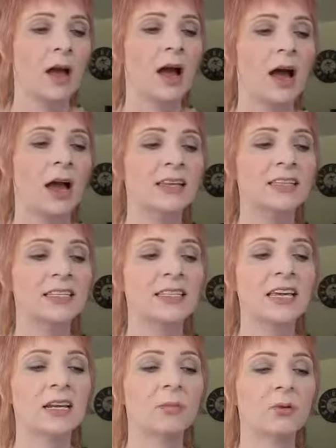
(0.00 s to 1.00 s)
I can
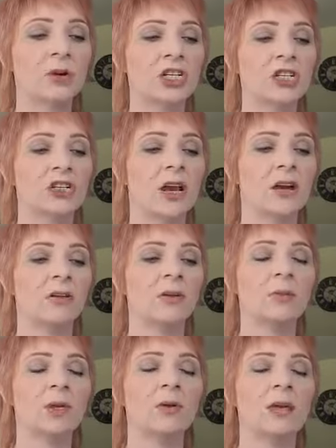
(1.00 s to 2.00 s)
see and appreciate all the
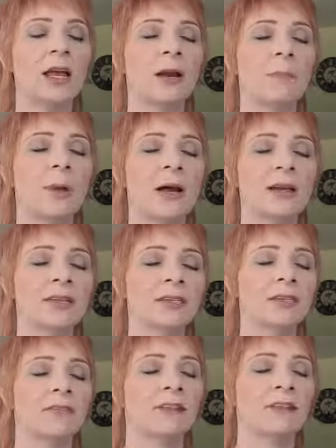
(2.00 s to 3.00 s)
beauty and
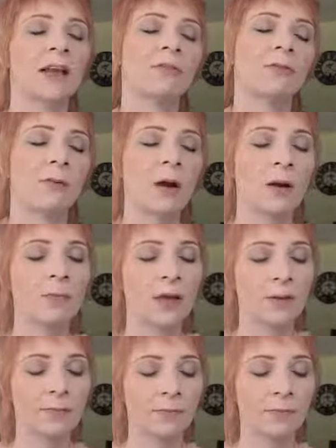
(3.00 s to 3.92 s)
abundance of the life around me.